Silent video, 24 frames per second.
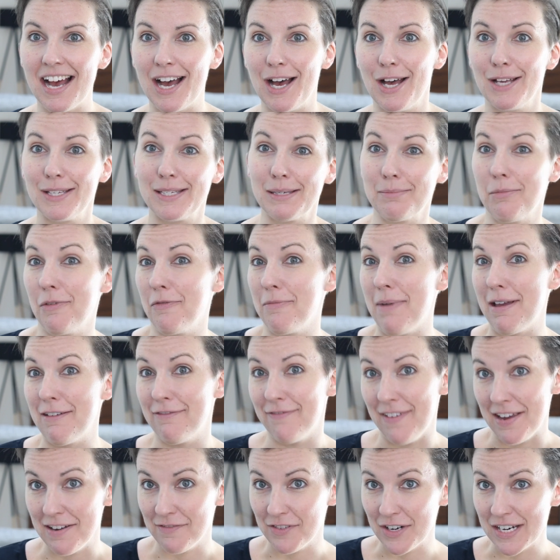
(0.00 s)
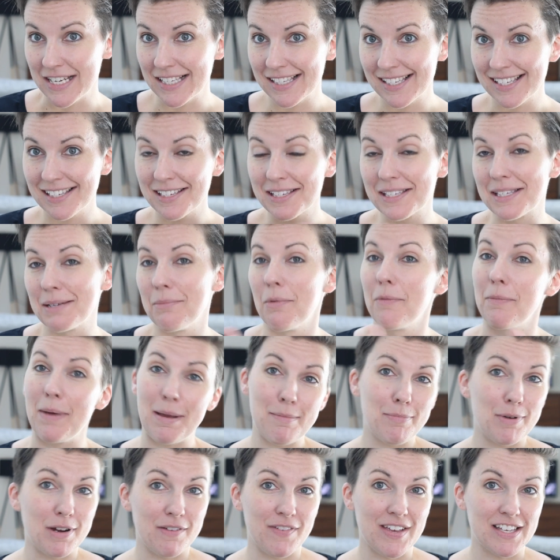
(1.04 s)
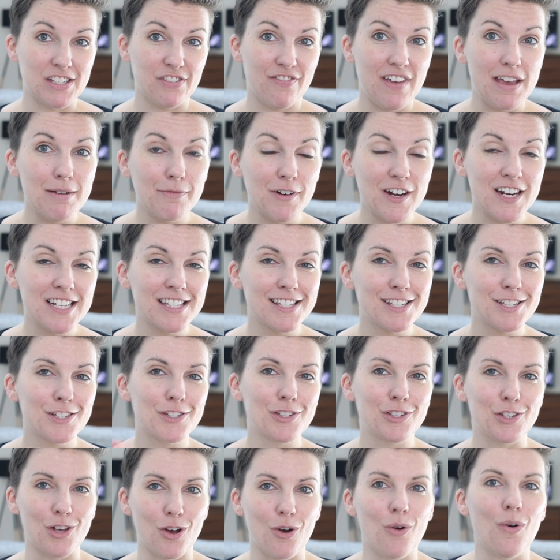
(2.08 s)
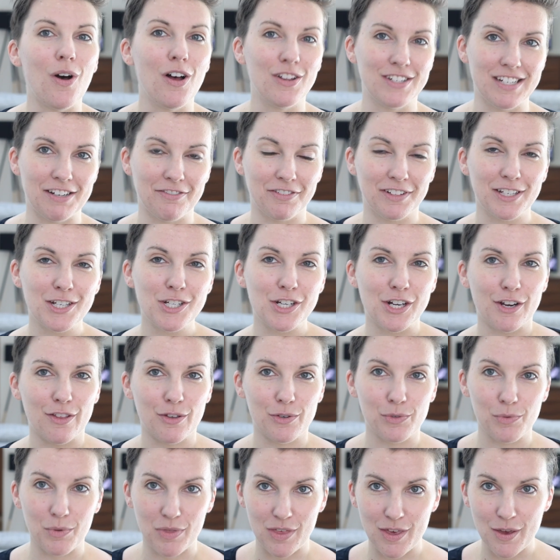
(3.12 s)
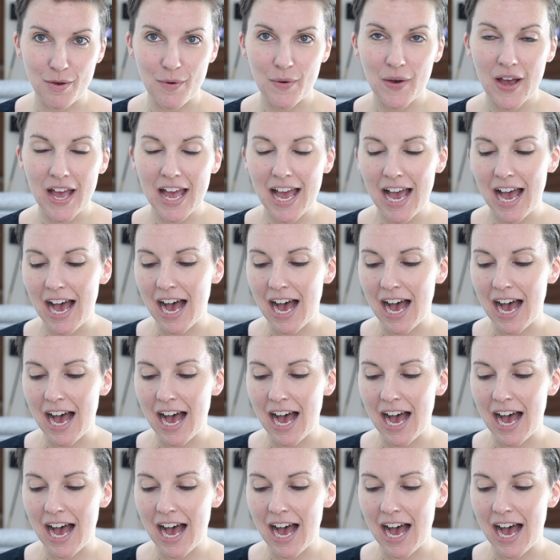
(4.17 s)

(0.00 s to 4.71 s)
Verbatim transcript: uh, some of my favorites, some of my previous favorites. So I'll definitely share those with you.